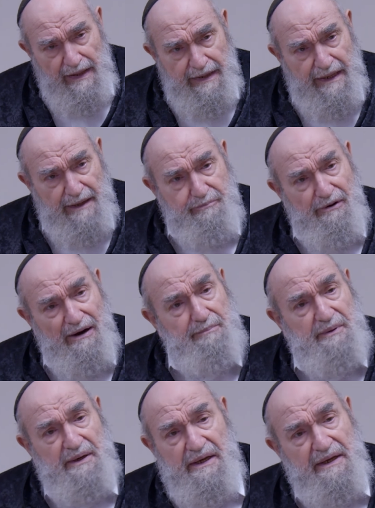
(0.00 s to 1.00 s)
get
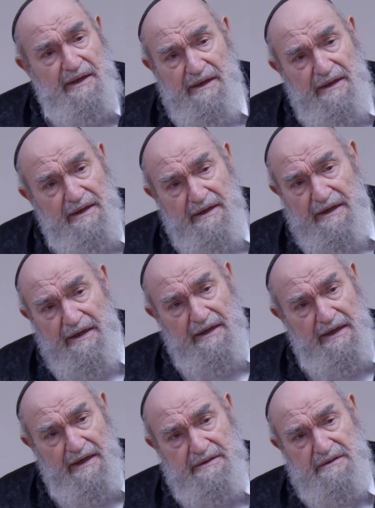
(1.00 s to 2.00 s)
property,
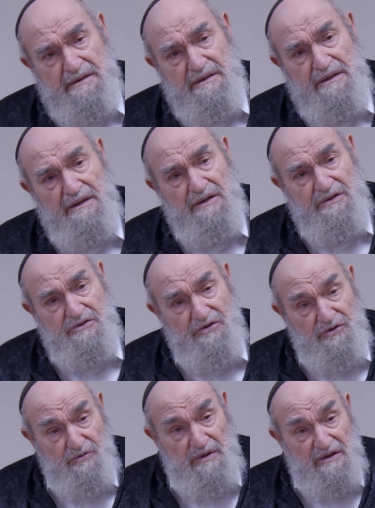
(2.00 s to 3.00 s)
get uh,
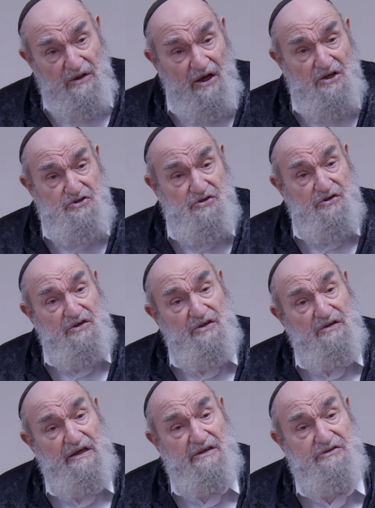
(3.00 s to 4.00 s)
to enlarge
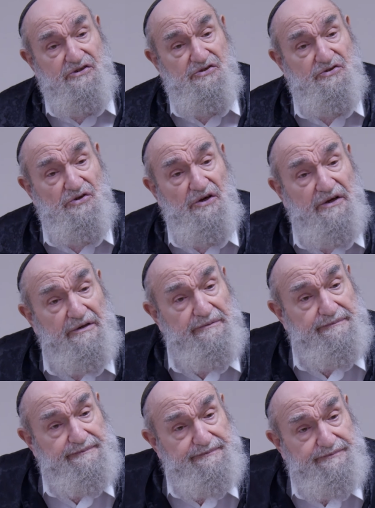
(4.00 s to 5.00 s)
your soil.
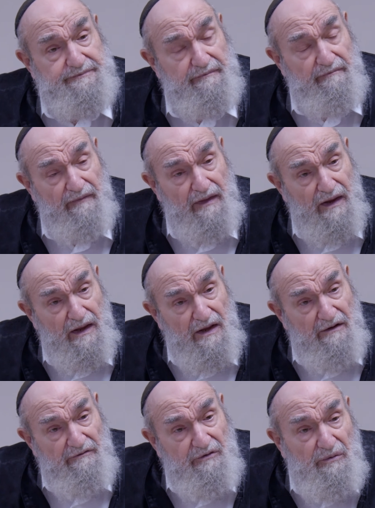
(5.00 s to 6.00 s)

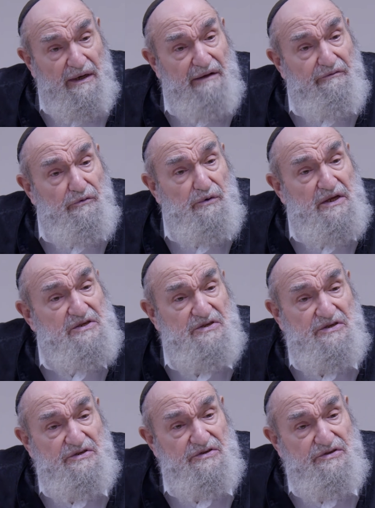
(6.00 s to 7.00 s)
For whatever
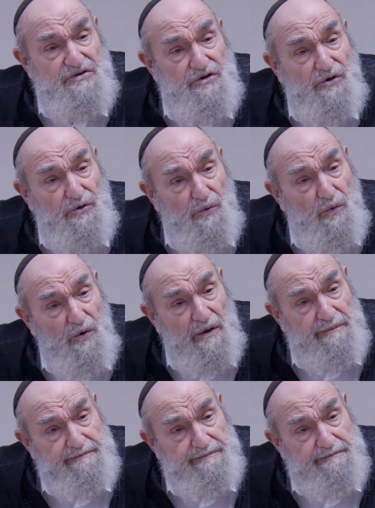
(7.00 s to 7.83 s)
reasons, you go to war.